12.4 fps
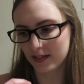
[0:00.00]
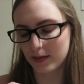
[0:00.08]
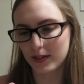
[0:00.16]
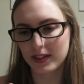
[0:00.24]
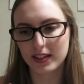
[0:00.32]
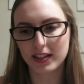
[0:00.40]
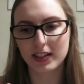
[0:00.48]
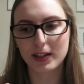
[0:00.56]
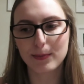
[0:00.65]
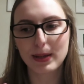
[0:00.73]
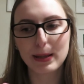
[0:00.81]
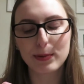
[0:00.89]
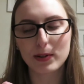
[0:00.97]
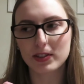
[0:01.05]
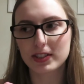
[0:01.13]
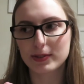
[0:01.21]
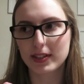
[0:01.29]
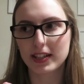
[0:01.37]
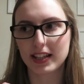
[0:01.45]
Well, you know, people
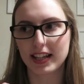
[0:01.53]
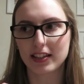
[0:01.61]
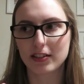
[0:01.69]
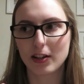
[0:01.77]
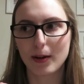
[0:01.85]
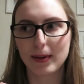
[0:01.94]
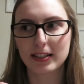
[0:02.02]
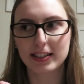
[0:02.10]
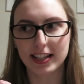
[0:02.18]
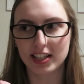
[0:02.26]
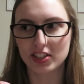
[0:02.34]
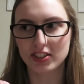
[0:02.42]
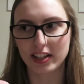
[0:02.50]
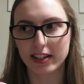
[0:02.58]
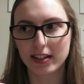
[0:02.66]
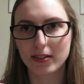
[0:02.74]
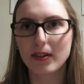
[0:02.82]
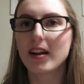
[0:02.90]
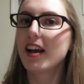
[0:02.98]
just want to like comment to get a shout
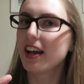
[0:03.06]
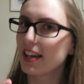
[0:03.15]
out.